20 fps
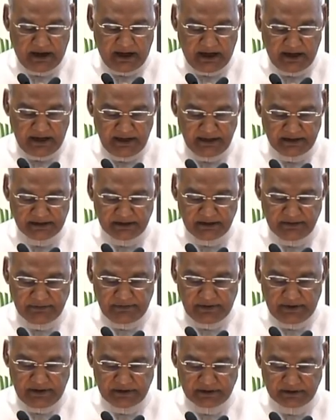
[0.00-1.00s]
earnest
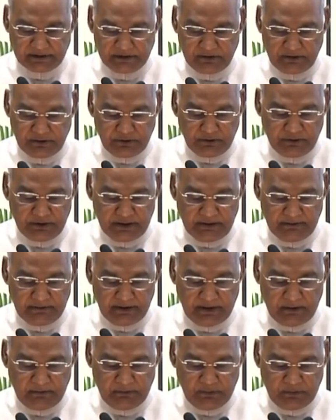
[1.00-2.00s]
efforts to
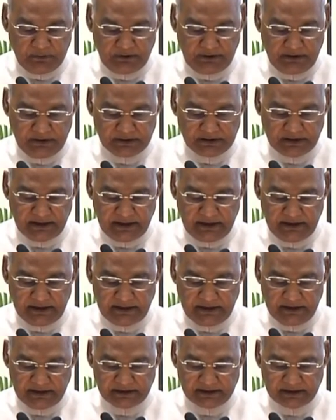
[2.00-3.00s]
develop Buddhist
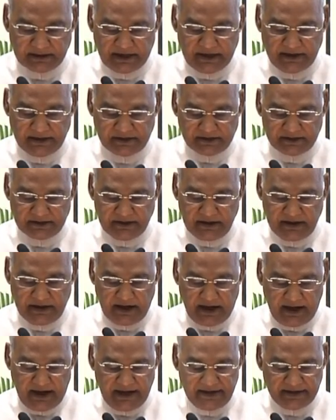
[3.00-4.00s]
heritage sites
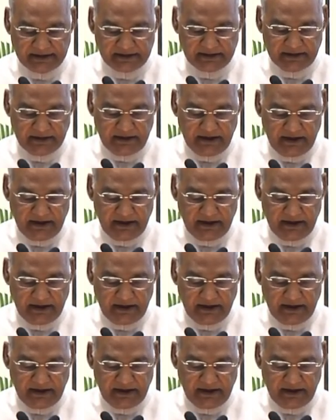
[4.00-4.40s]
as